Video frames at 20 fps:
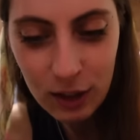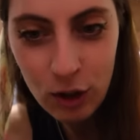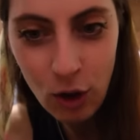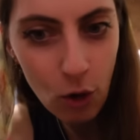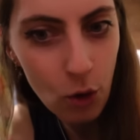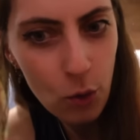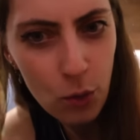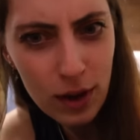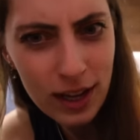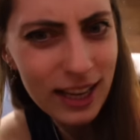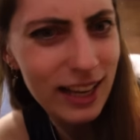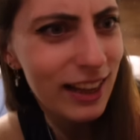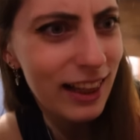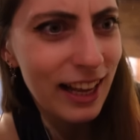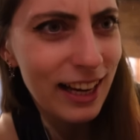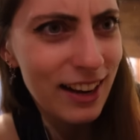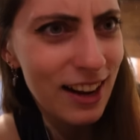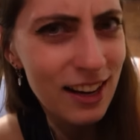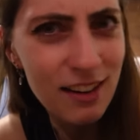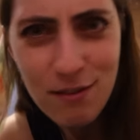Go
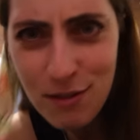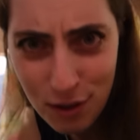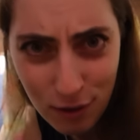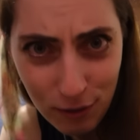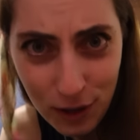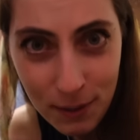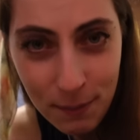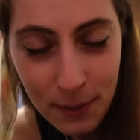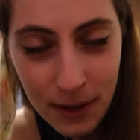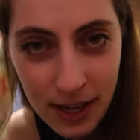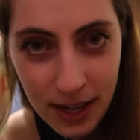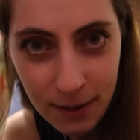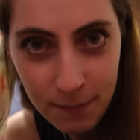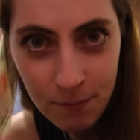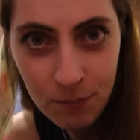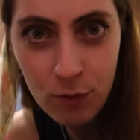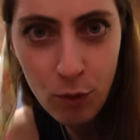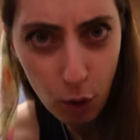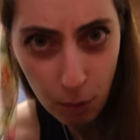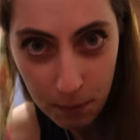like kind of 3
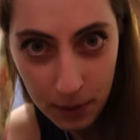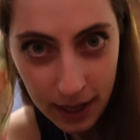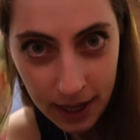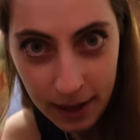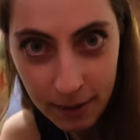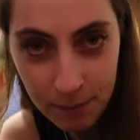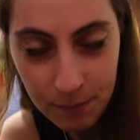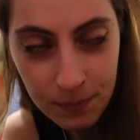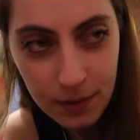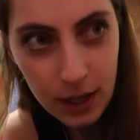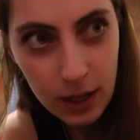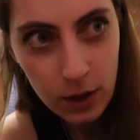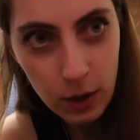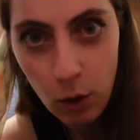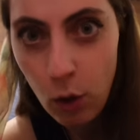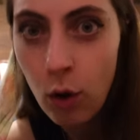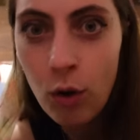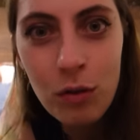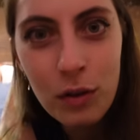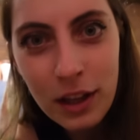p.m., 4 p.m.,
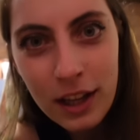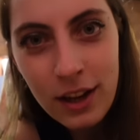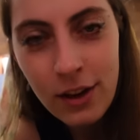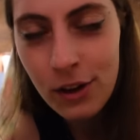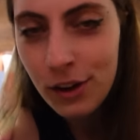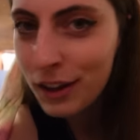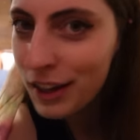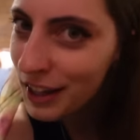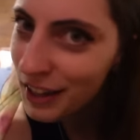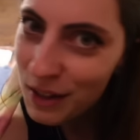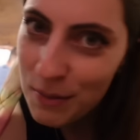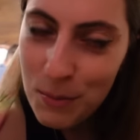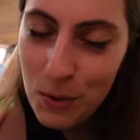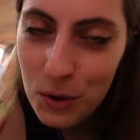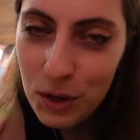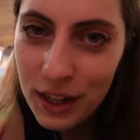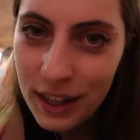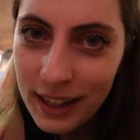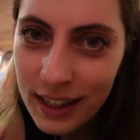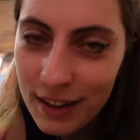or really early in the
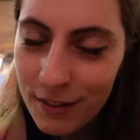morning